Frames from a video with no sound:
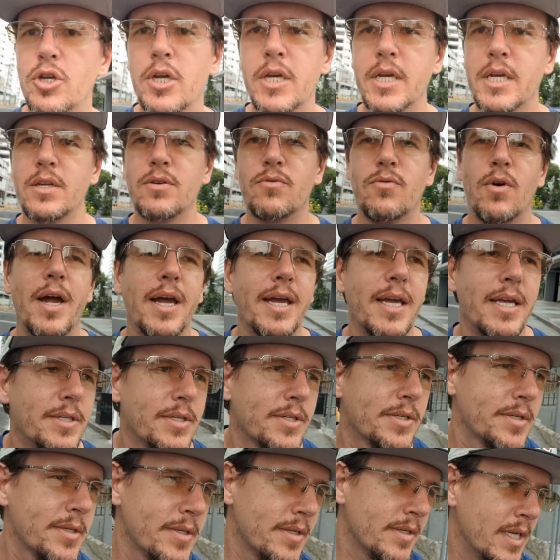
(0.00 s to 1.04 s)
chicken right
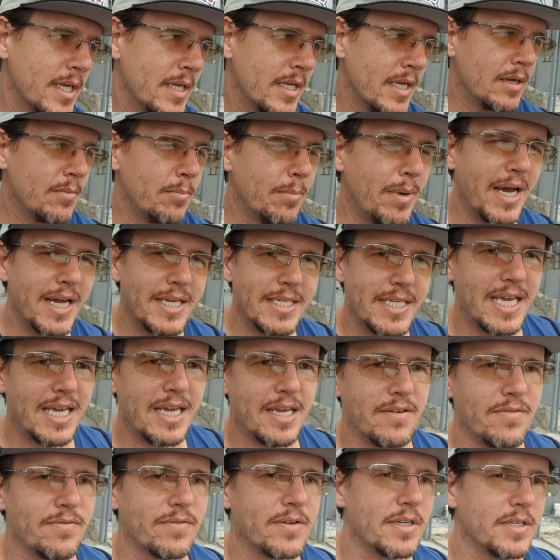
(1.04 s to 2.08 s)
by
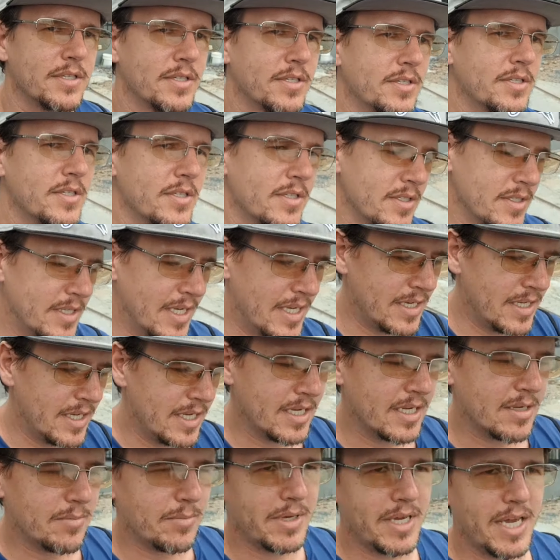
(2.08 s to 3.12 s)
Dave, because then
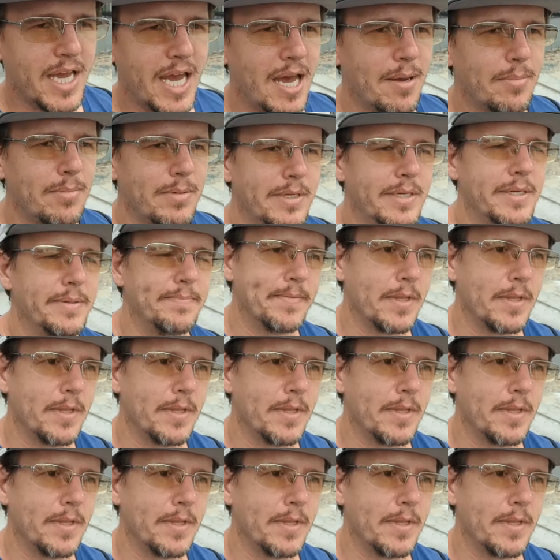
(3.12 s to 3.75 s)
he can be happy.